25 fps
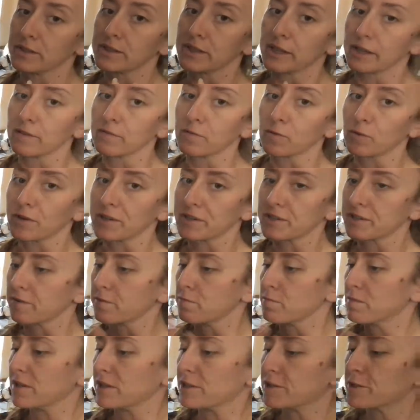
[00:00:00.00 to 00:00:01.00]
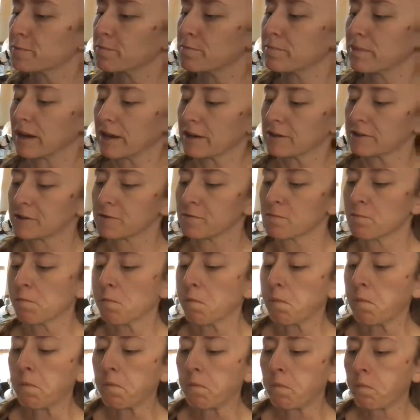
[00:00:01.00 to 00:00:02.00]
take 47 minutes, but
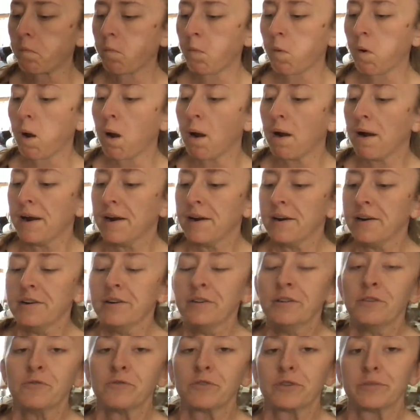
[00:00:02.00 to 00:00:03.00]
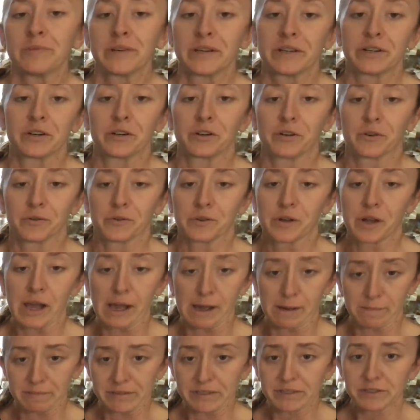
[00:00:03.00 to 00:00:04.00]
we made our own
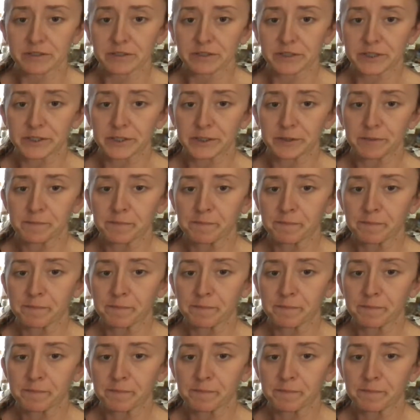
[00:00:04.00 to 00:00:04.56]
hummus.